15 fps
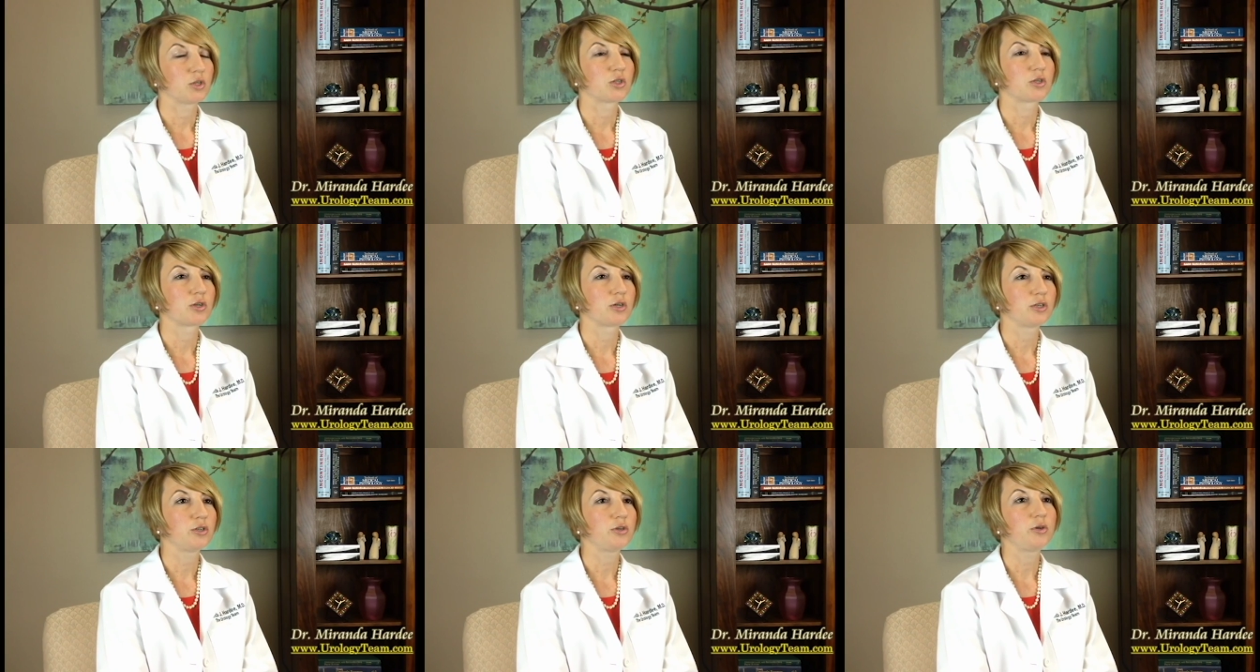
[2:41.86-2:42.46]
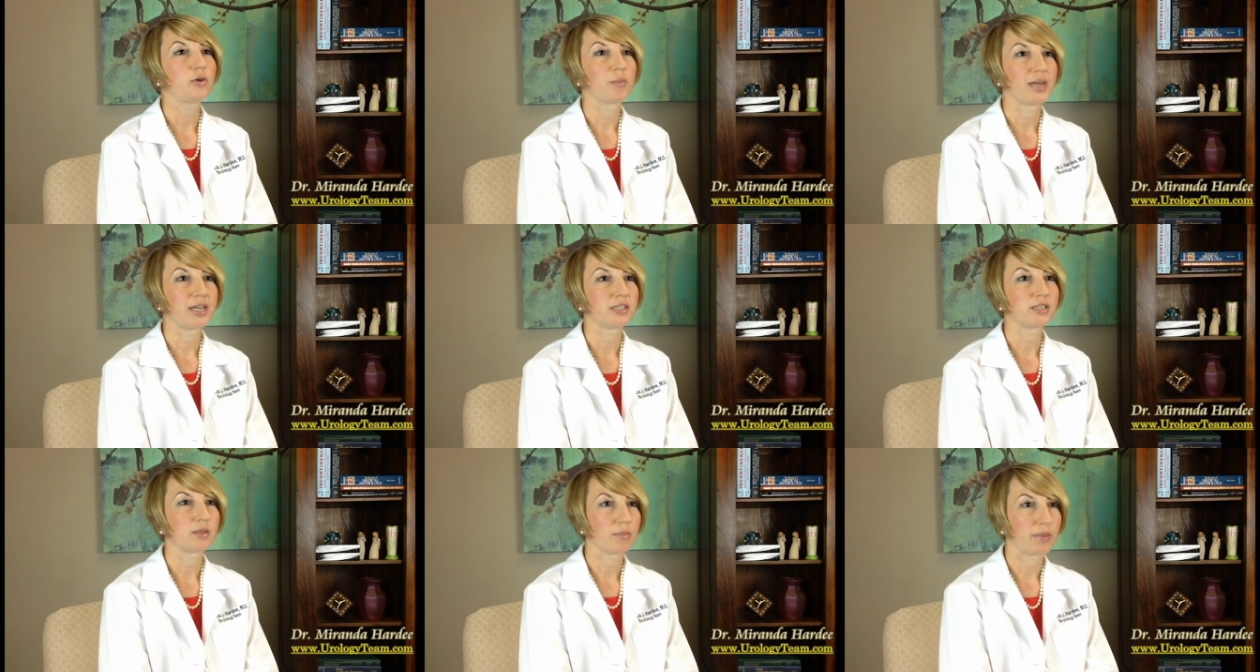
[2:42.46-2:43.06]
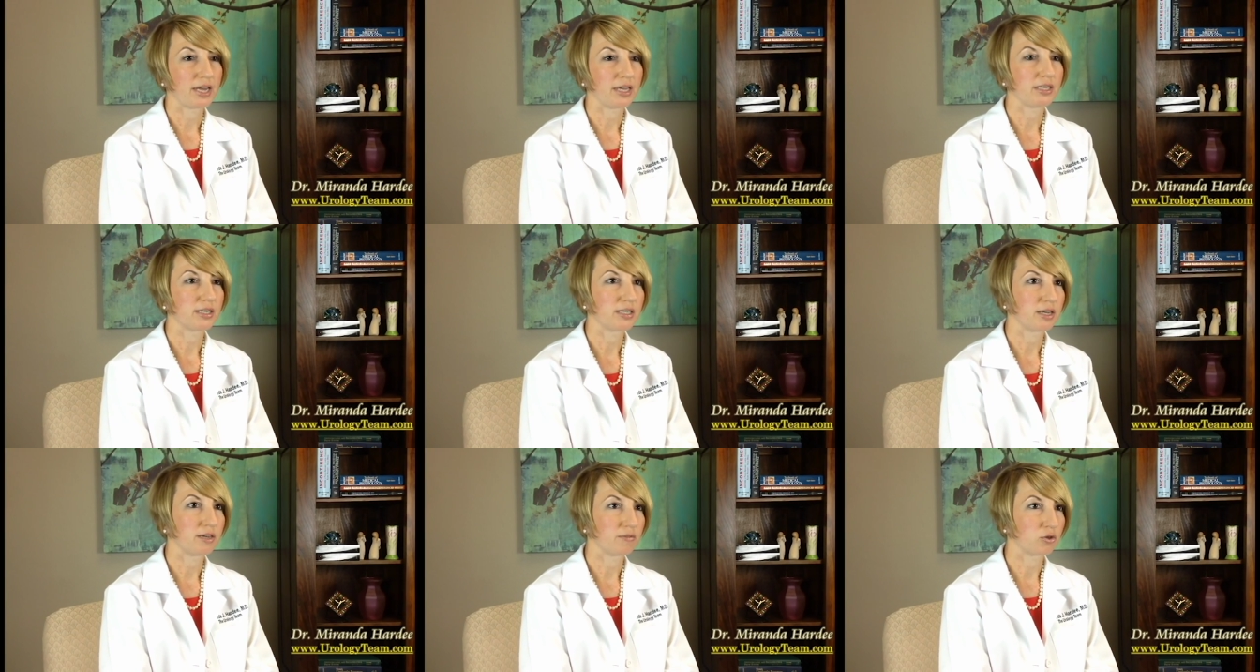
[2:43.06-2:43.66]
Surgery remains the
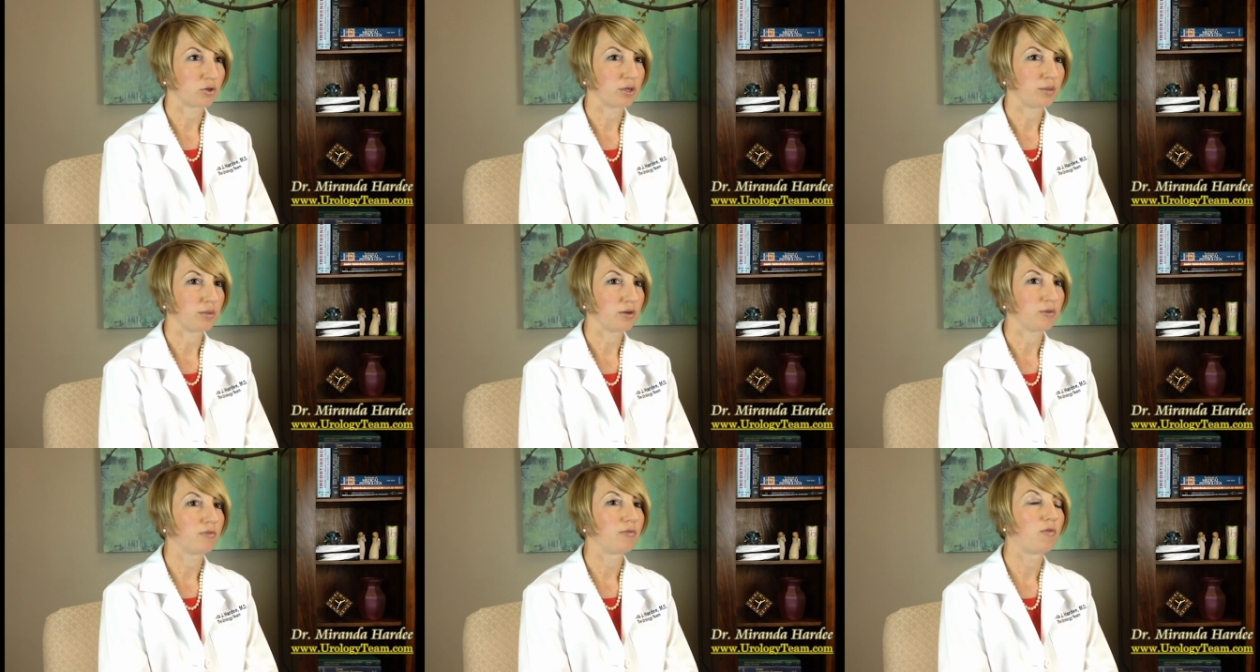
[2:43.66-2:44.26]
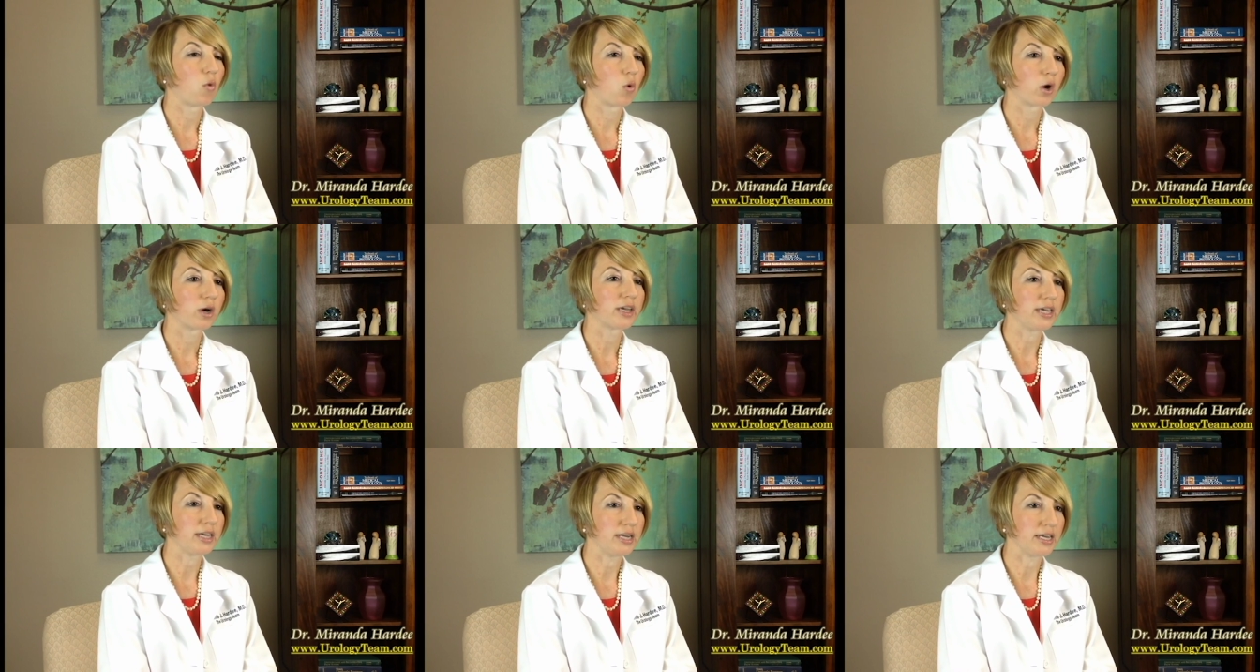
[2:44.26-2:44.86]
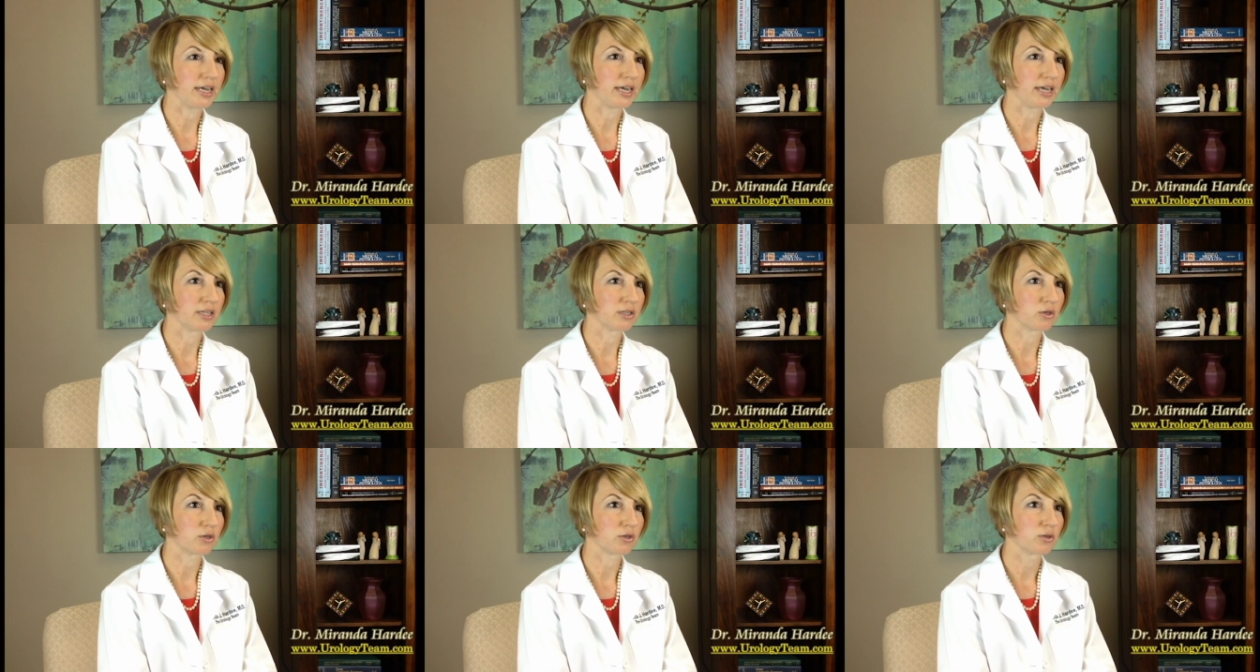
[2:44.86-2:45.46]
mainstay of treatment for kidney
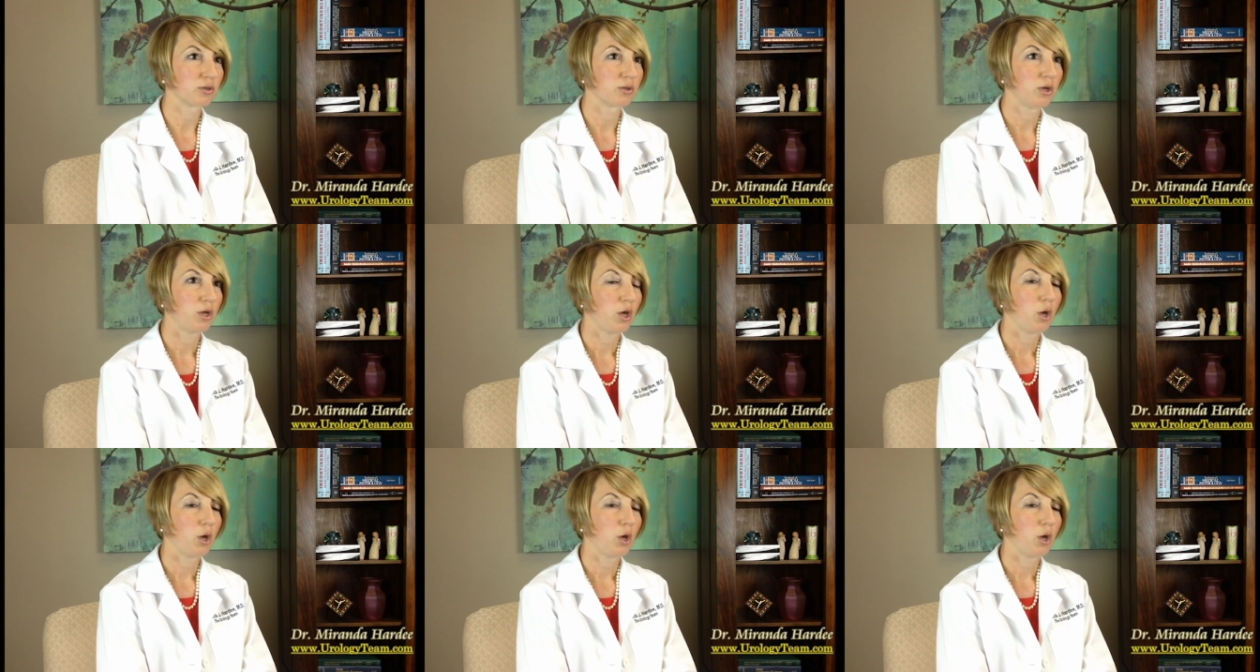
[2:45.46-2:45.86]
cancers.